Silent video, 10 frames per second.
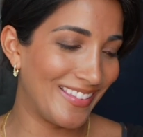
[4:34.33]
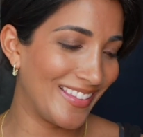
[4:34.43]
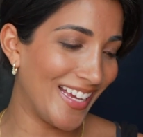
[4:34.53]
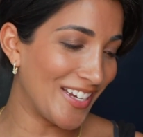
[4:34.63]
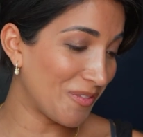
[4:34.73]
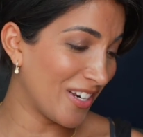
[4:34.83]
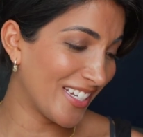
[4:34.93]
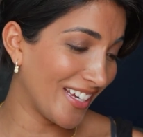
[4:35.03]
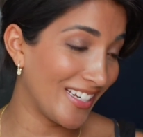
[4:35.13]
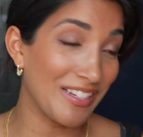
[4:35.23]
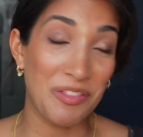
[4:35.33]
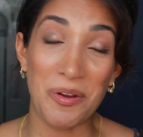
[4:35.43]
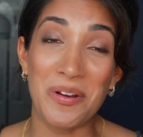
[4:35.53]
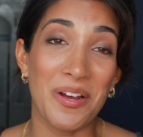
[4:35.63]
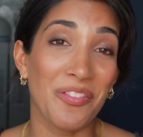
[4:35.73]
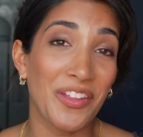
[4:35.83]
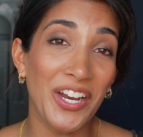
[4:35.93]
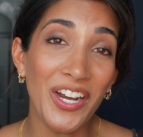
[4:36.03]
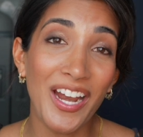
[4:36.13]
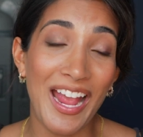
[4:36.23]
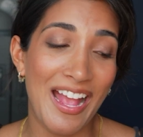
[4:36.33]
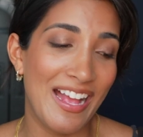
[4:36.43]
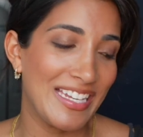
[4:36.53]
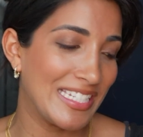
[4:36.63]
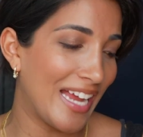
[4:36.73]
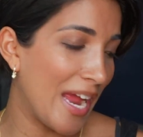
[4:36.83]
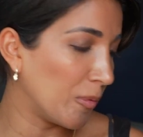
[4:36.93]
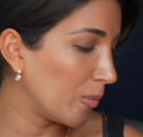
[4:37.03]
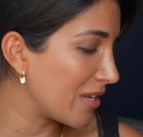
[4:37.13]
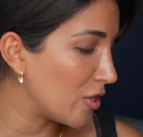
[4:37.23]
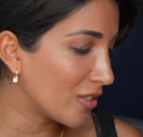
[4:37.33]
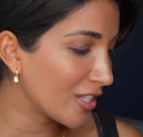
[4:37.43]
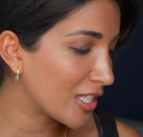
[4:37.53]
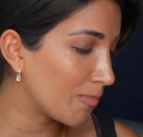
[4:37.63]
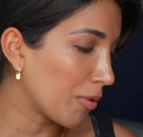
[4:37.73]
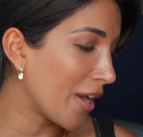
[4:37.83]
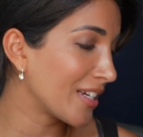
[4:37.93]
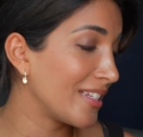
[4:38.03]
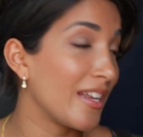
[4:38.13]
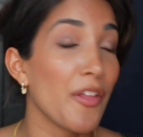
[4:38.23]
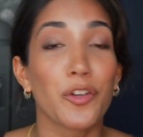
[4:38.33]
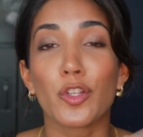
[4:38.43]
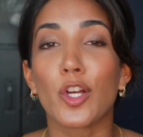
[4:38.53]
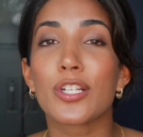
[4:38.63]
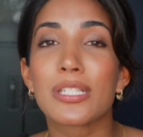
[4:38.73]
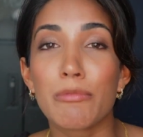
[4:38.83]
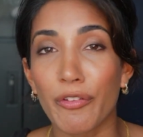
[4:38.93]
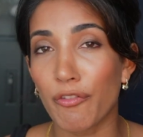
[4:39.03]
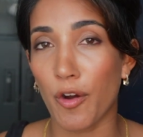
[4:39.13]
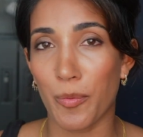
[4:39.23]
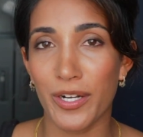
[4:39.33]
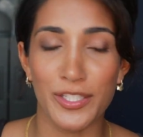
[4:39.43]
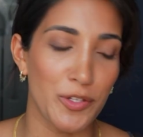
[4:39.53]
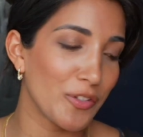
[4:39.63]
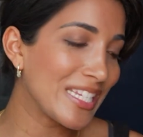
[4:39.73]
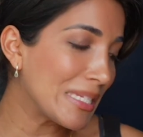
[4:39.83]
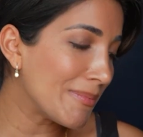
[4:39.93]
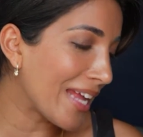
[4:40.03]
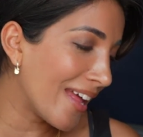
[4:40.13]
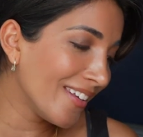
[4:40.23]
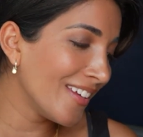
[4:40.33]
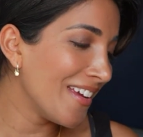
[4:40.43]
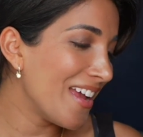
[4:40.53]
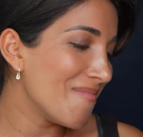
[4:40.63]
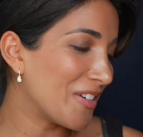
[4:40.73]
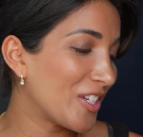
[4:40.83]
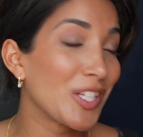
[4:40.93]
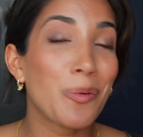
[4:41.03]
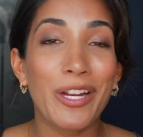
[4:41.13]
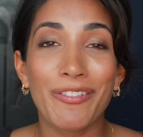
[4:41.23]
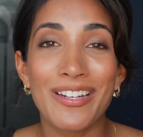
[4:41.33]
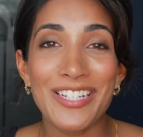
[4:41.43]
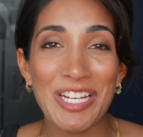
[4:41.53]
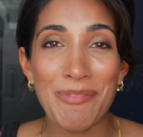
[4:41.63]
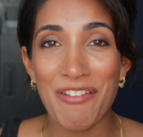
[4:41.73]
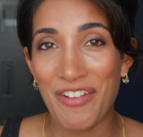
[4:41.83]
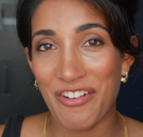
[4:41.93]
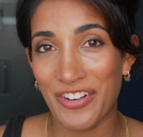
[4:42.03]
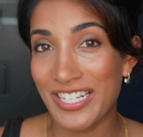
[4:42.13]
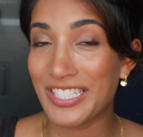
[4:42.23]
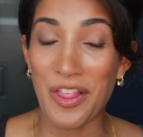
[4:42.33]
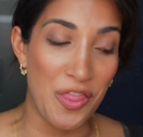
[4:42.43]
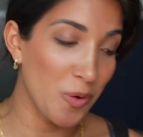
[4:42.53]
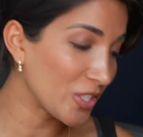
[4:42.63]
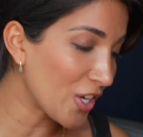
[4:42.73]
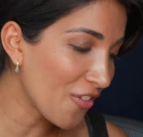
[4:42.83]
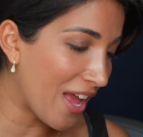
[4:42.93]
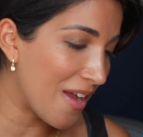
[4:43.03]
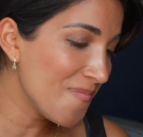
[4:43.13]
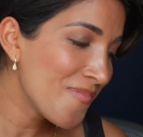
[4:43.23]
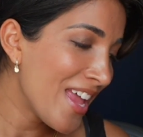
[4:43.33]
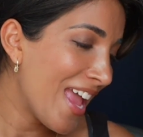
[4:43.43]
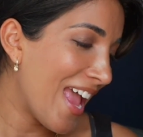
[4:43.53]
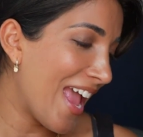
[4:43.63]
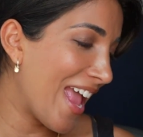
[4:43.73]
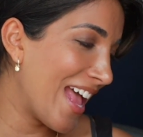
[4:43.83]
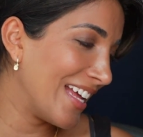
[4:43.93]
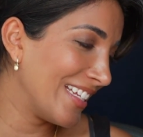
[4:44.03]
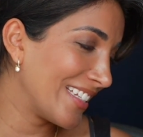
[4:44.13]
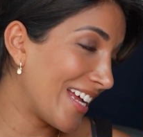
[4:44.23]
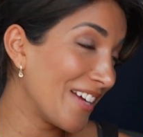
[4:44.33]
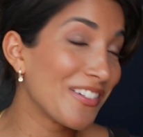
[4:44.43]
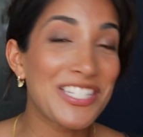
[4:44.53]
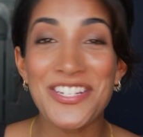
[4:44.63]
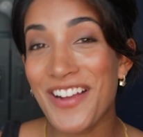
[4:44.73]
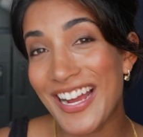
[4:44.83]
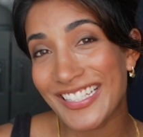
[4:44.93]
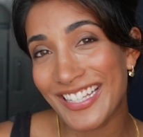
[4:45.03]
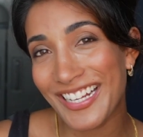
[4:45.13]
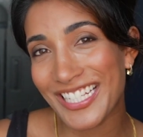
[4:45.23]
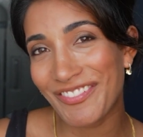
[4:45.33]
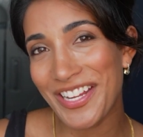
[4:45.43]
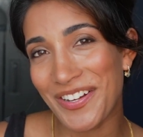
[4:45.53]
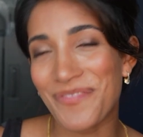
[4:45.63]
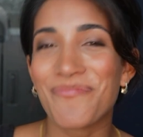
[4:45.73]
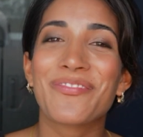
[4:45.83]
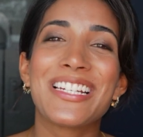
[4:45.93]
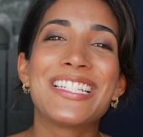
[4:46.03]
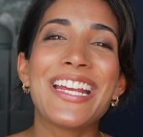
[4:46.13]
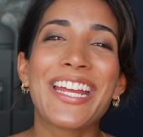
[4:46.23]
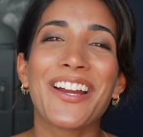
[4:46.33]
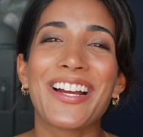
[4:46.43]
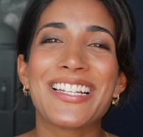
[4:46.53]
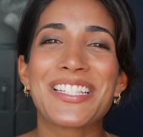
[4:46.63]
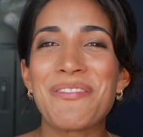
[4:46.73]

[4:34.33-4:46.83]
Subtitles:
I just wanted to kind of throw it out there, and I will be using these products in other looks moving forward. So you'll see them again, but just the quick rundown of my favorites, those are them. And I will see you guys in the next video. Take care, guys.